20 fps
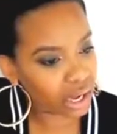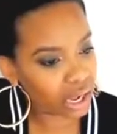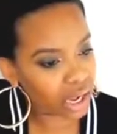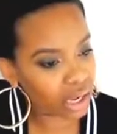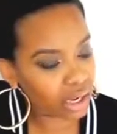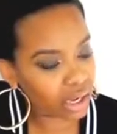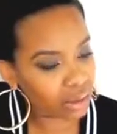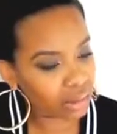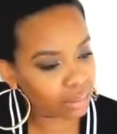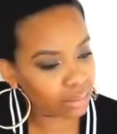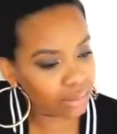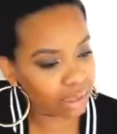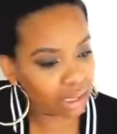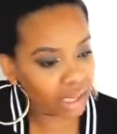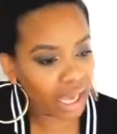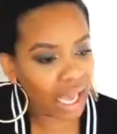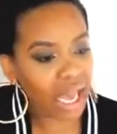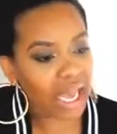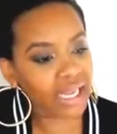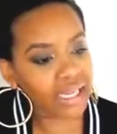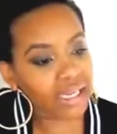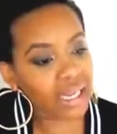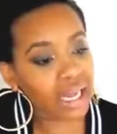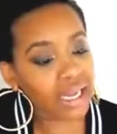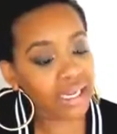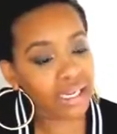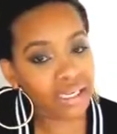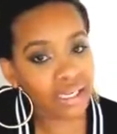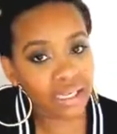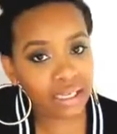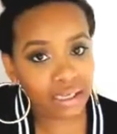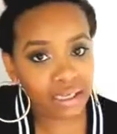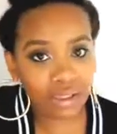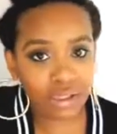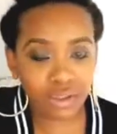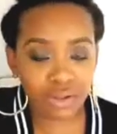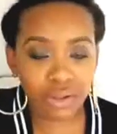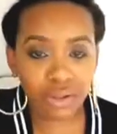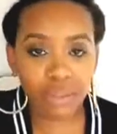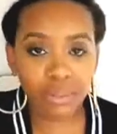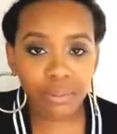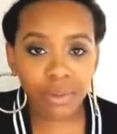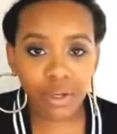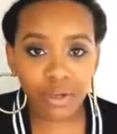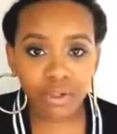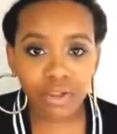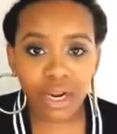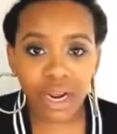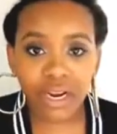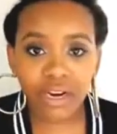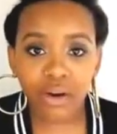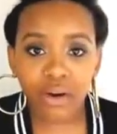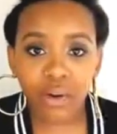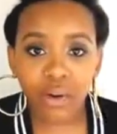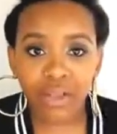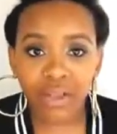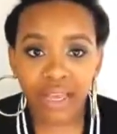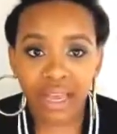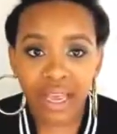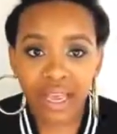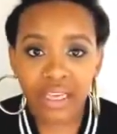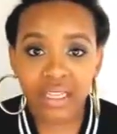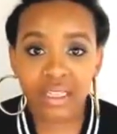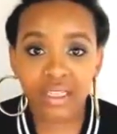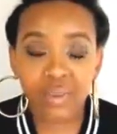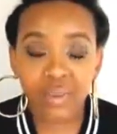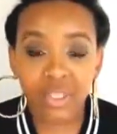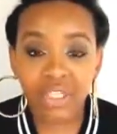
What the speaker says: I lightly used the blow dryer on the ends,